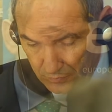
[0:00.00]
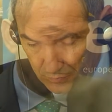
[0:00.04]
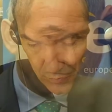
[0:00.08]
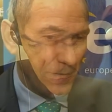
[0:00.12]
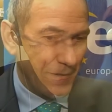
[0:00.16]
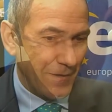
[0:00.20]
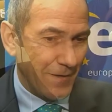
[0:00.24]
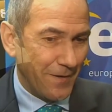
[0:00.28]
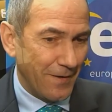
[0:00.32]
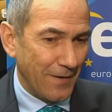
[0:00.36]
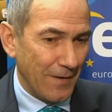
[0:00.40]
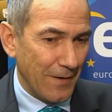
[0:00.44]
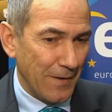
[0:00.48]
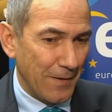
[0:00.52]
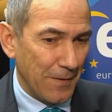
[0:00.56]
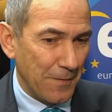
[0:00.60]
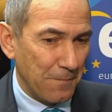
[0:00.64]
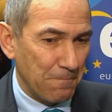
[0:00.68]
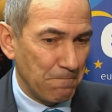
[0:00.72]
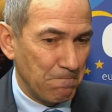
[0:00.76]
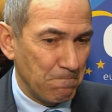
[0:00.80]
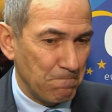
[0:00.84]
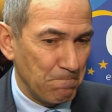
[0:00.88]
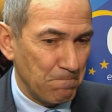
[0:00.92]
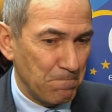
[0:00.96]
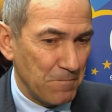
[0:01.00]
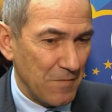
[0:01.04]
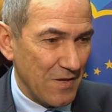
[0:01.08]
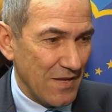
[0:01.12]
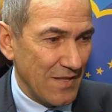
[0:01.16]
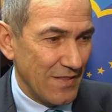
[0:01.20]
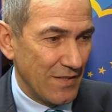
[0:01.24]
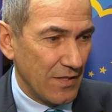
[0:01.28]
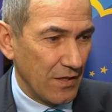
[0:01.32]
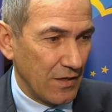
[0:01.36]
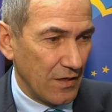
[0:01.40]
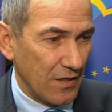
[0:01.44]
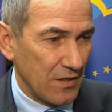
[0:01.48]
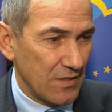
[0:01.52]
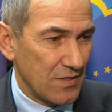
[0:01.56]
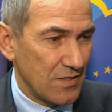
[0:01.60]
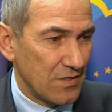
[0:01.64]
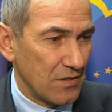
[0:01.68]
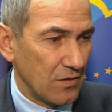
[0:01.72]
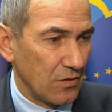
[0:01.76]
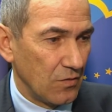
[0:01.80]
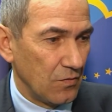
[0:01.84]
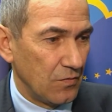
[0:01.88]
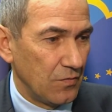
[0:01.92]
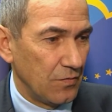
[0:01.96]
There are
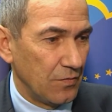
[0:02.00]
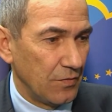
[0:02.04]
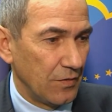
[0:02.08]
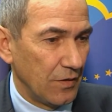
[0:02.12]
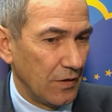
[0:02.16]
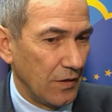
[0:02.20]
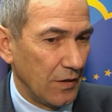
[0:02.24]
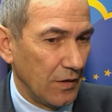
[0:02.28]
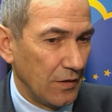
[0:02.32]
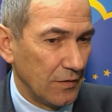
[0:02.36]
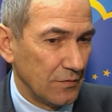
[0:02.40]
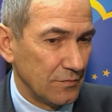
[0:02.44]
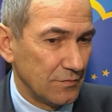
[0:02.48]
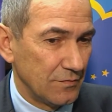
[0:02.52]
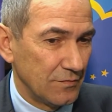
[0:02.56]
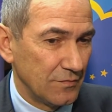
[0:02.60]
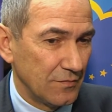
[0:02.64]
interests of